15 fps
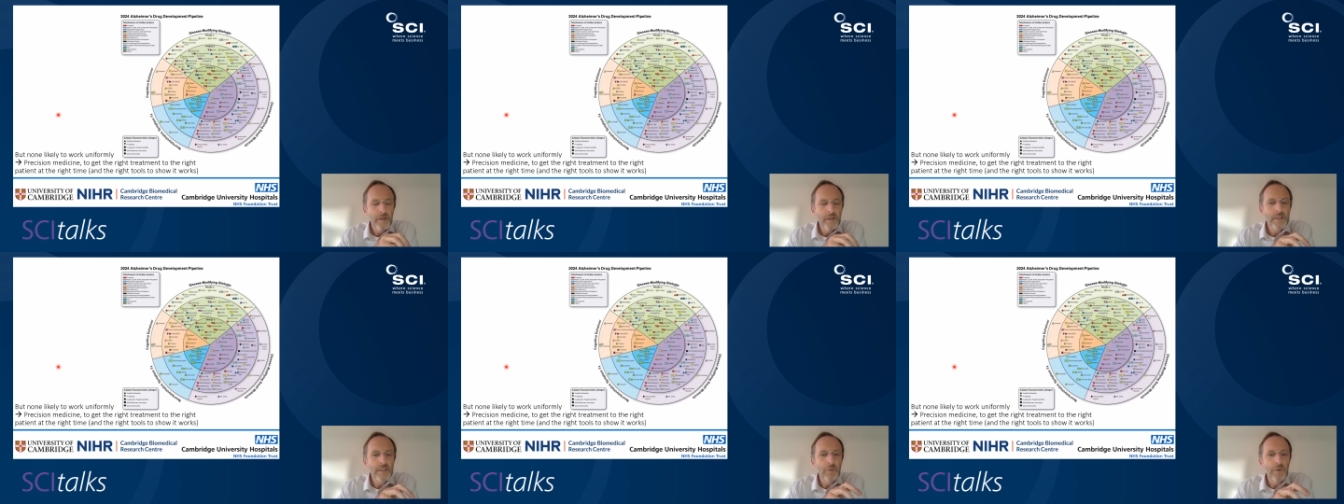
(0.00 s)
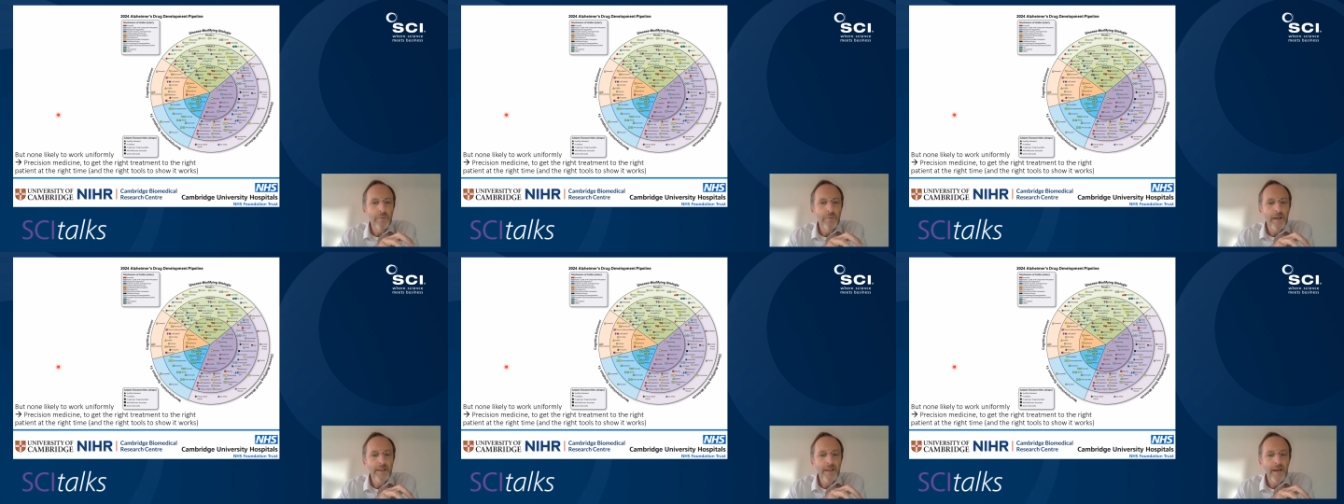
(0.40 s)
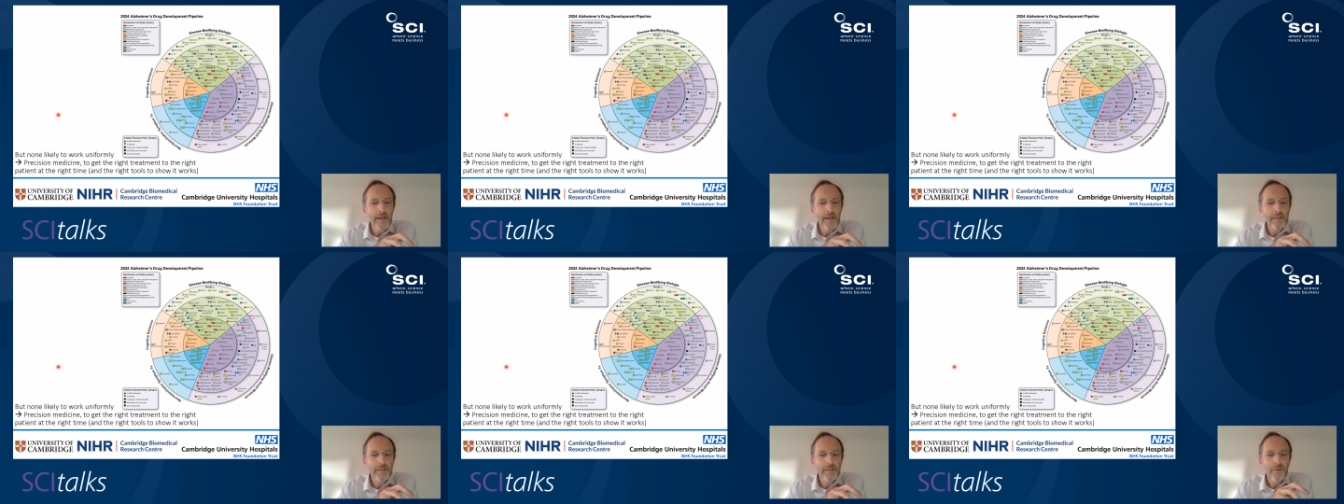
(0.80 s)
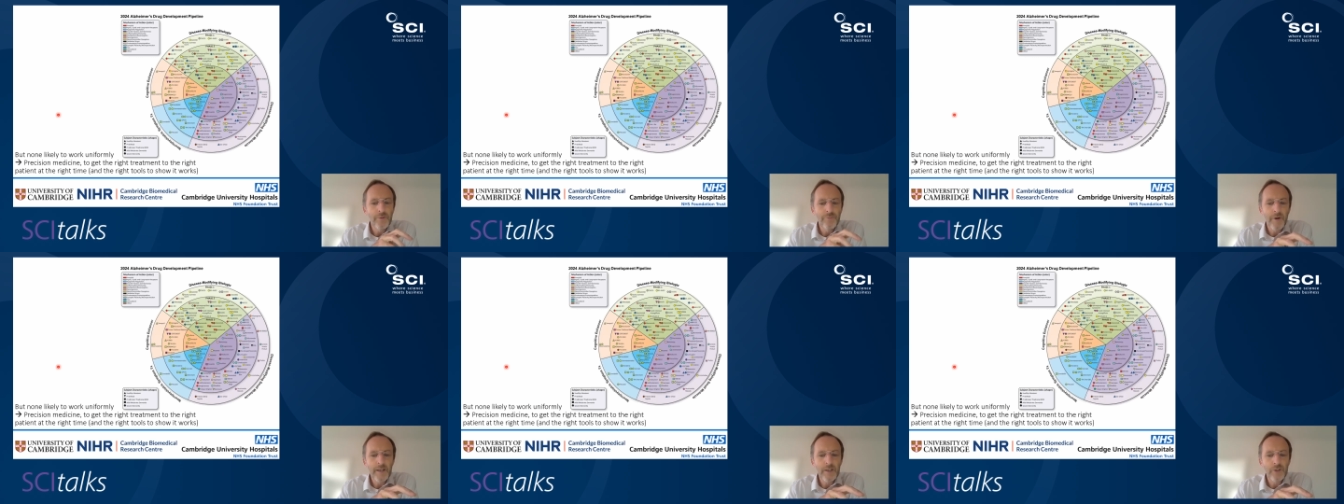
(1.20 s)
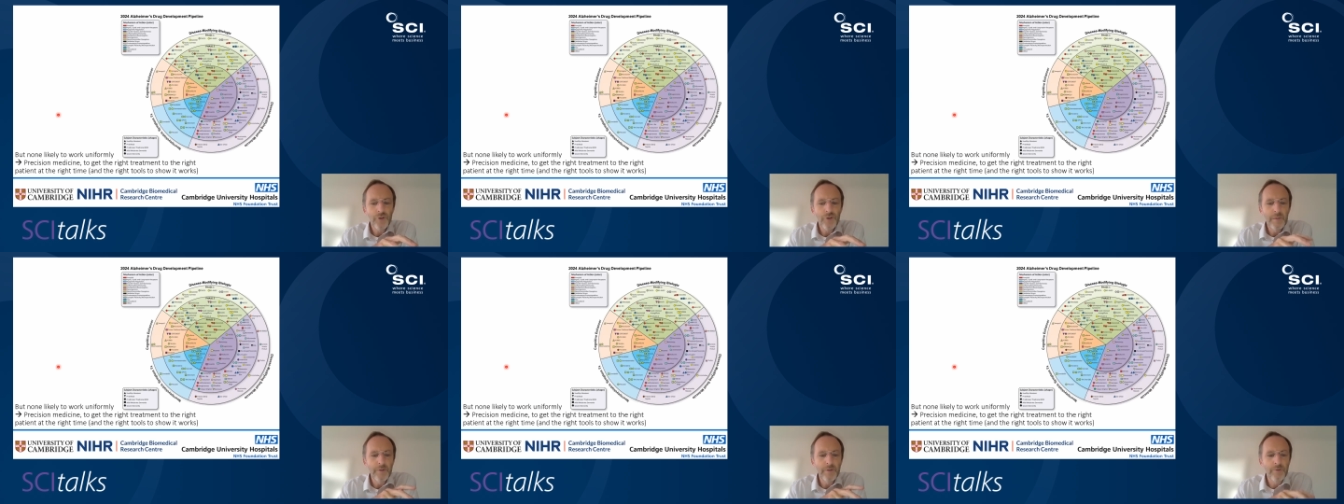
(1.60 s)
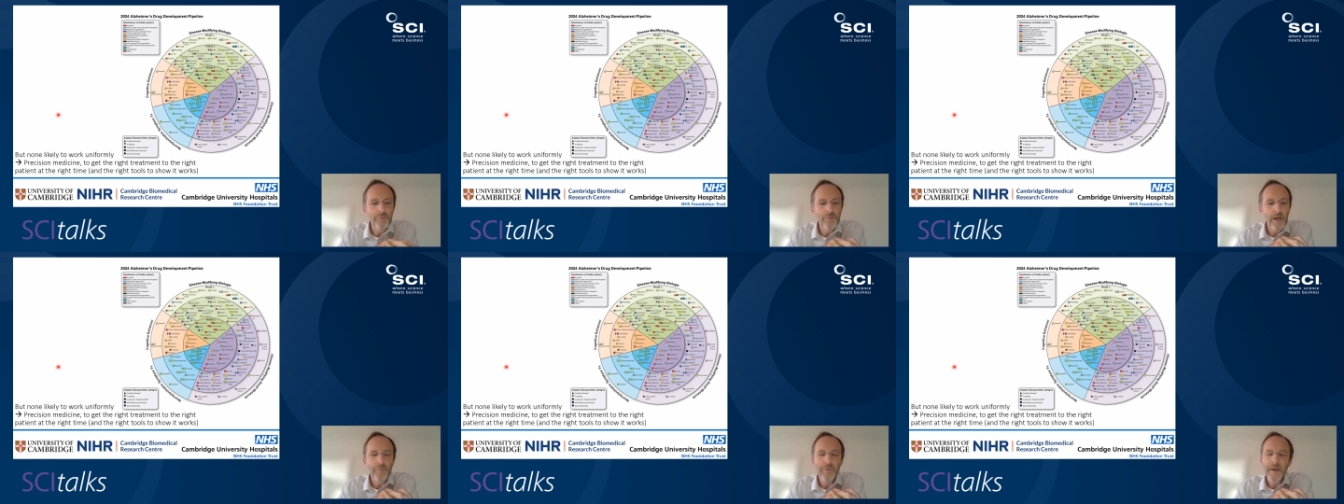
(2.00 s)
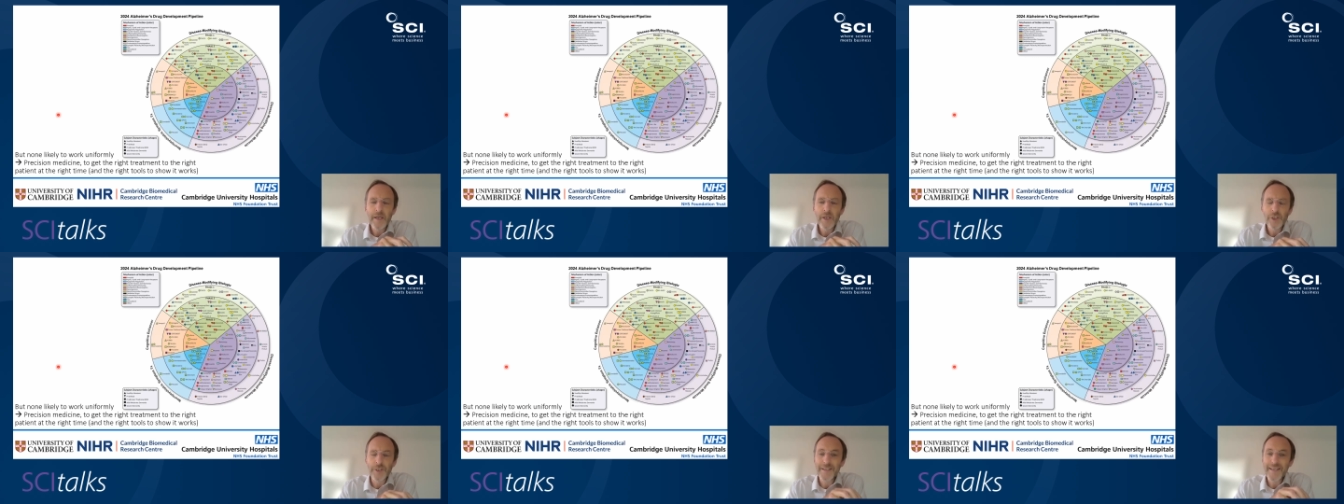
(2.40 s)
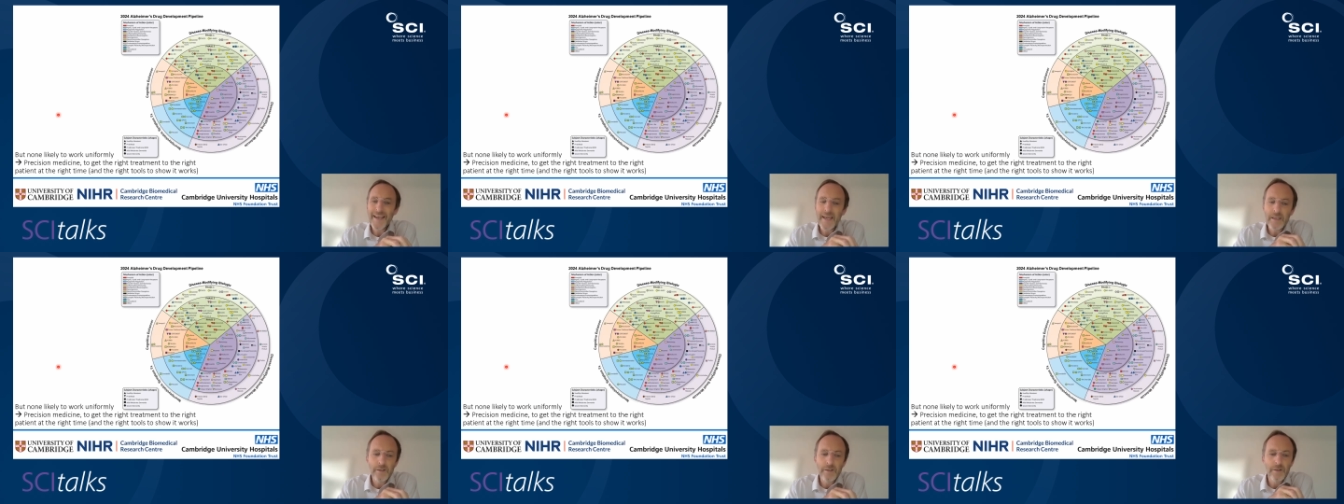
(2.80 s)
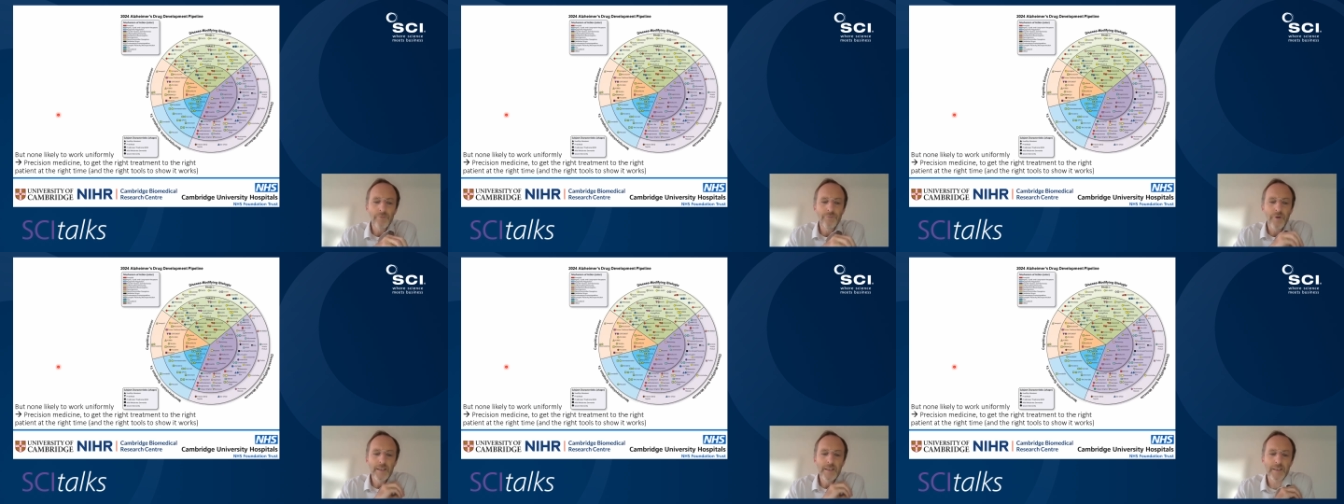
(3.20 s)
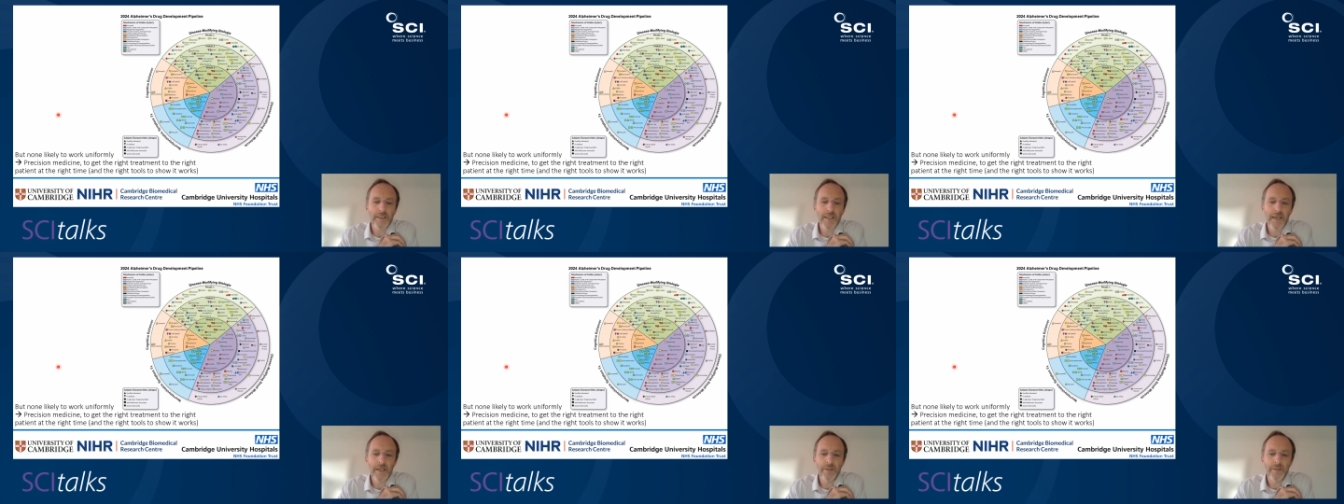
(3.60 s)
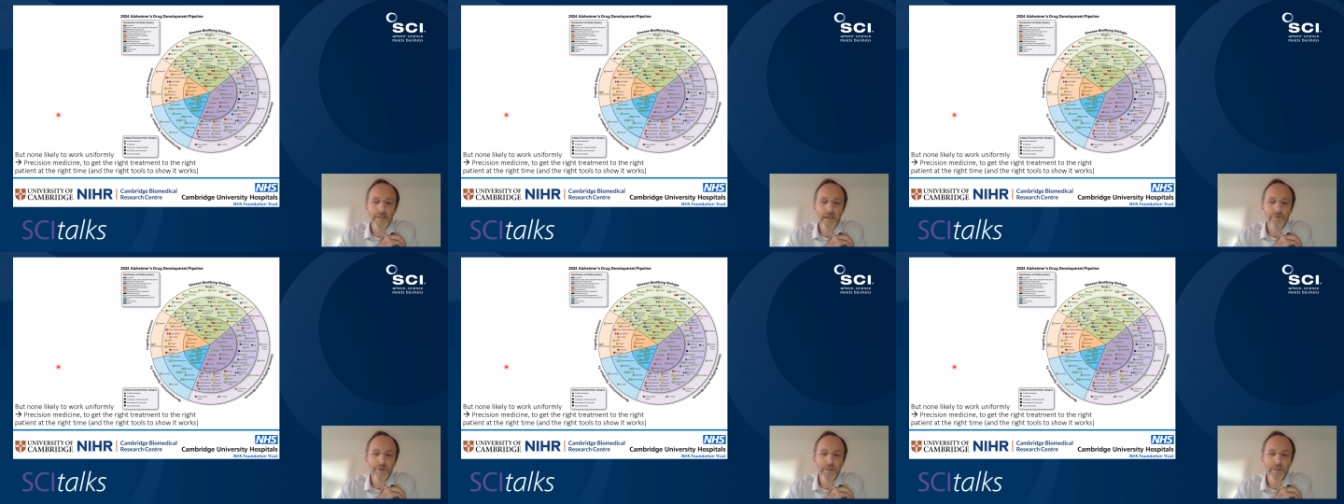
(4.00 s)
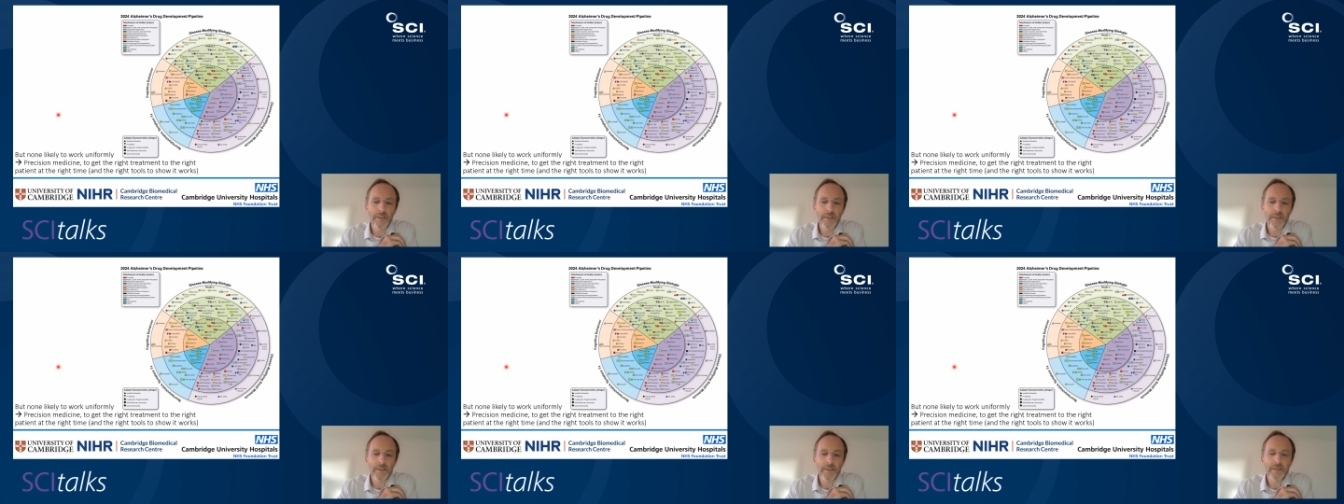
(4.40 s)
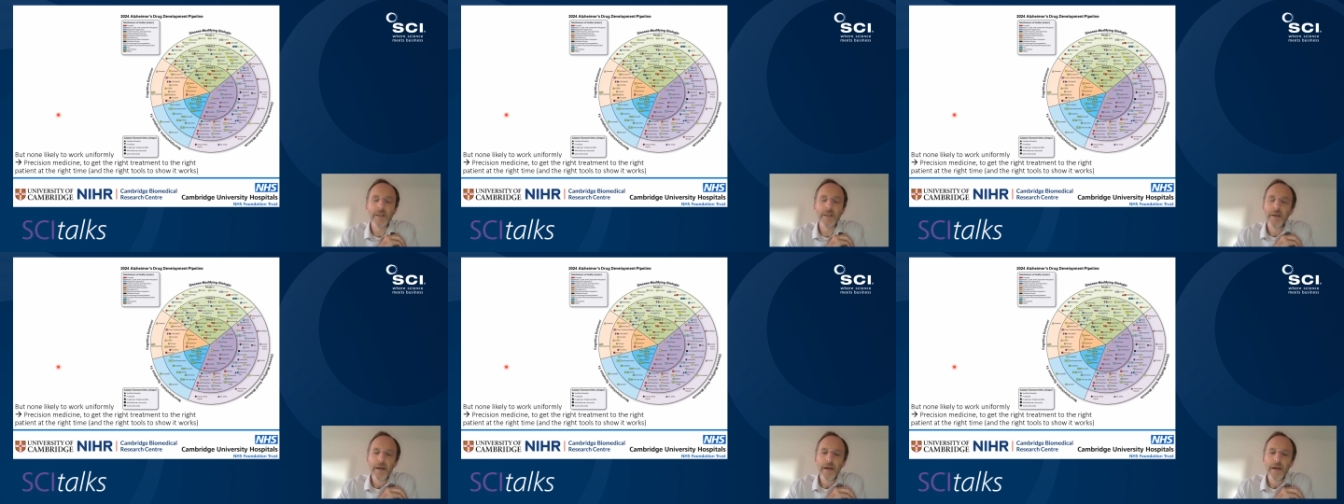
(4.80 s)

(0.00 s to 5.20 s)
so we might get the right treatment to the right patient and at the right stage of their illness,